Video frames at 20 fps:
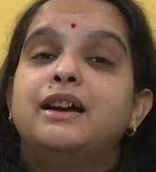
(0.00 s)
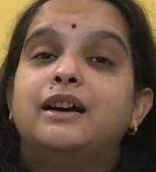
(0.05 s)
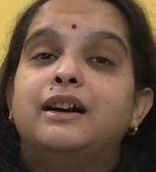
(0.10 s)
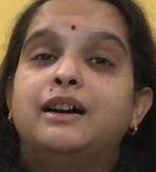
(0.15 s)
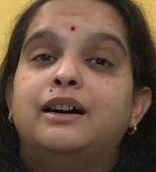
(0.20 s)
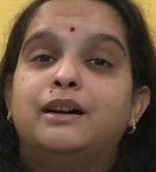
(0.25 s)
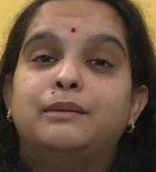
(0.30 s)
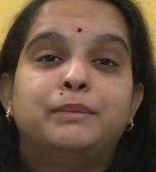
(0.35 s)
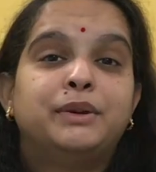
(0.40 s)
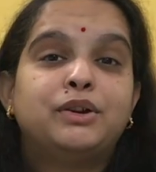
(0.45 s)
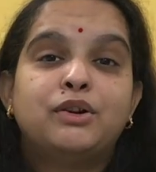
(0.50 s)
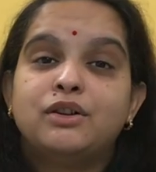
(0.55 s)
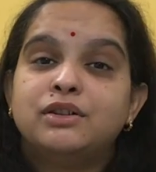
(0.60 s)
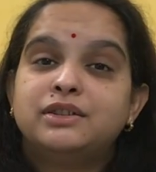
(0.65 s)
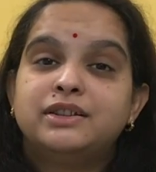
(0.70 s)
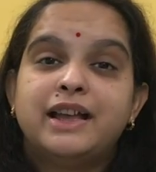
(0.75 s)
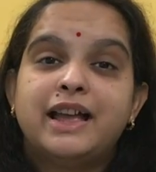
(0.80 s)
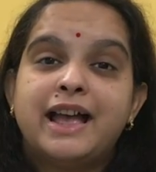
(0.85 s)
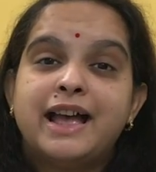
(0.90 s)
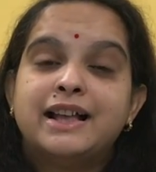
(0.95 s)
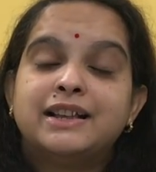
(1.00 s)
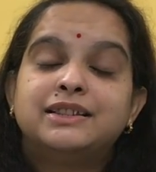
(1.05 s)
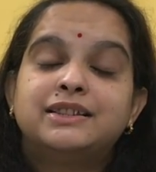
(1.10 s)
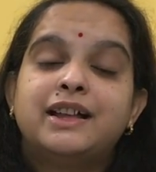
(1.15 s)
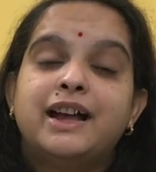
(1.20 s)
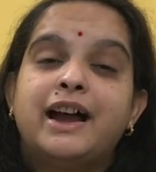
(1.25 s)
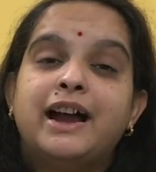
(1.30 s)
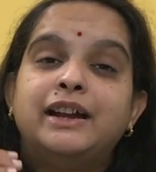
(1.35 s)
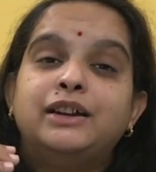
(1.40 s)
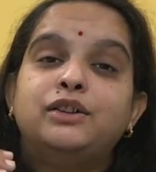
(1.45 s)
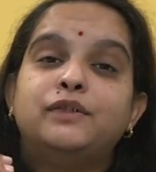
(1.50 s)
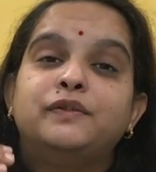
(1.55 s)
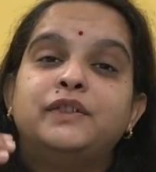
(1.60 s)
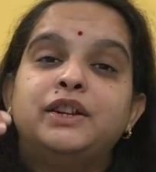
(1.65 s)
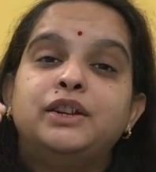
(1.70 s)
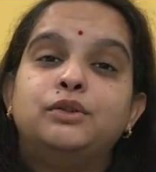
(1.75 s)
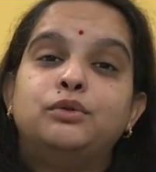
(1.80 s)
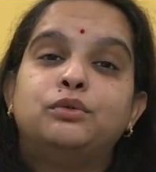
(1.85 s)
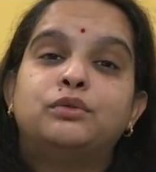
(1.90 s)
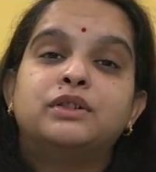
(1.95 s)
because as the height of
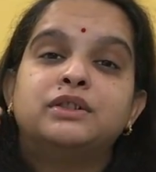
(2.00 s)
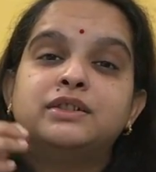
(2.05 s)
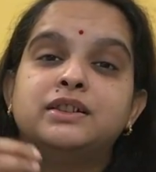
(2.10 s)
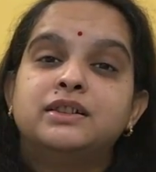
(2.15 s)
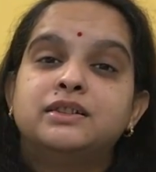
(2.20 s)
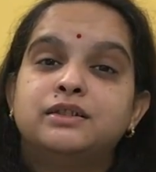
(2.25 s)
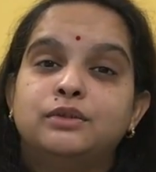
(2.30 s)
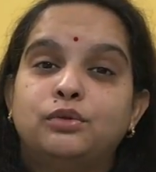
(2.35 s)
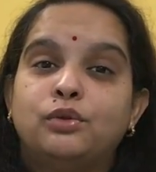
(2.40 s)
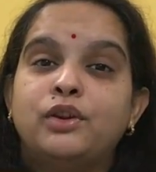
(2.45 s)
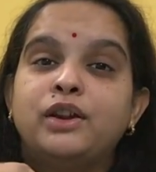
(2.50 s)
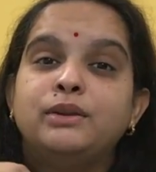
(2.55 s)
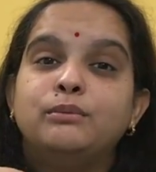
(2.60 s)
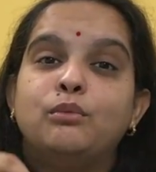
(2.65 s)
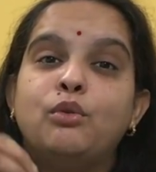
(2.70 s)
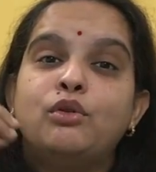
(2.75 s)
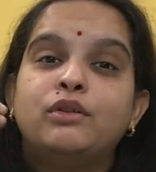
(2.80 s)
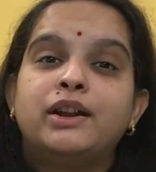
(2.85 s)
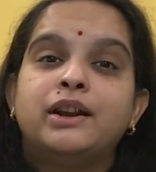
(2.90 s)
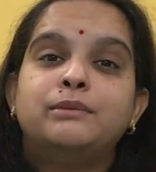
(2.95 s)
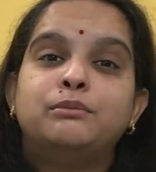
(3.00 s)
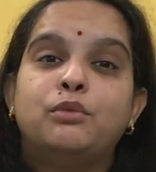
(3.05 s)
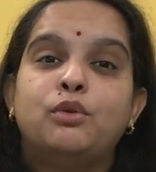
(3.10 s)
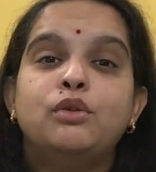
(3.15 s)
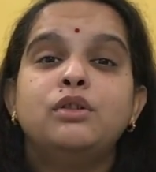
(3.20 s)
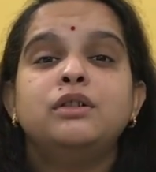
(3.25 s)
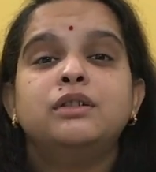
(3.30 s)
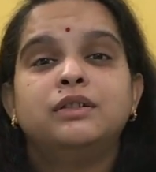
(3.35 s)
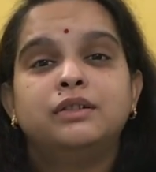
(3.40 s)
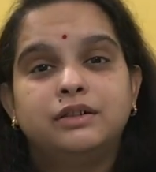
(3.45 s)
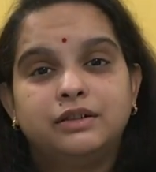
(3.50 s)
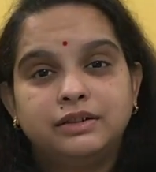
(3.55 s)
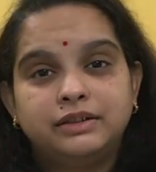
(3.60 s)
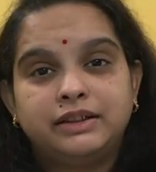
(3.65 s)
the uterus is growing more and more,